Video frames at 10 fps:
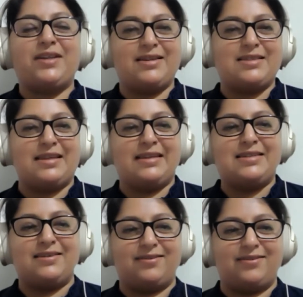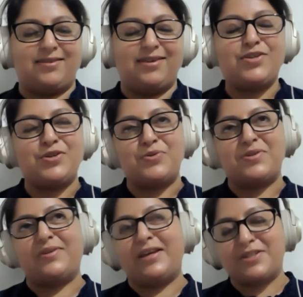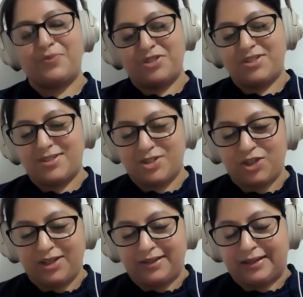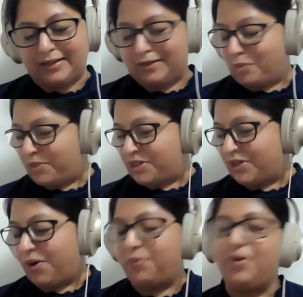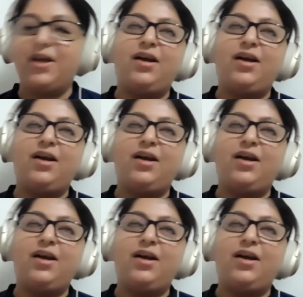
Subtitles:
accidental, Susan, as I was just sharing a moment ago.